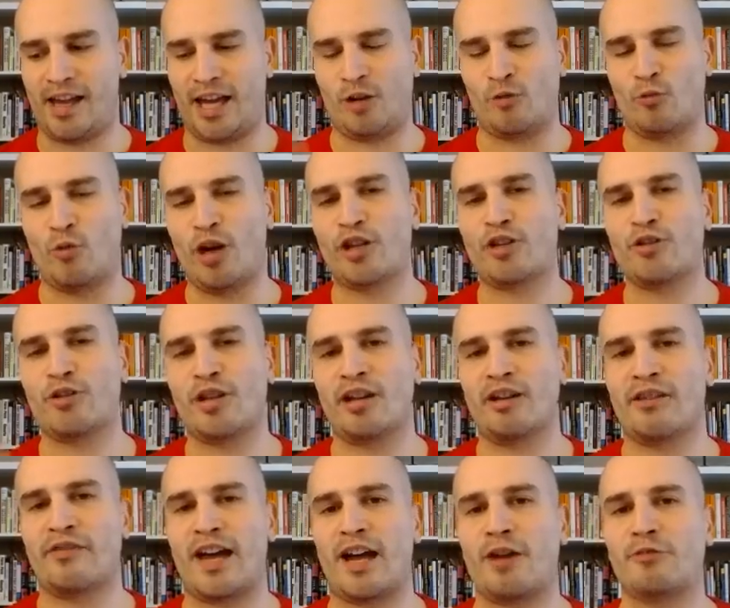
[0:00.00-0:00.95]
And when you
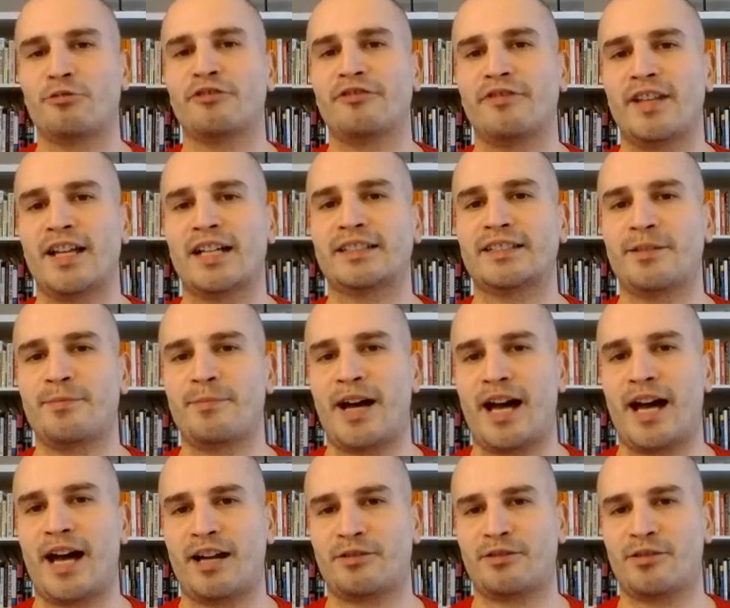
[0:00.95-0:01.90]
hear that reflected
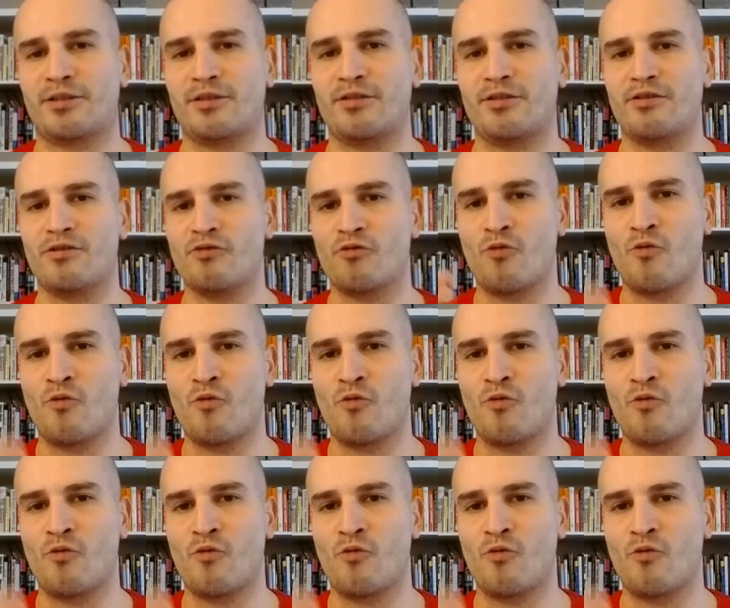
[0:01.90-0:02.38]
back to you,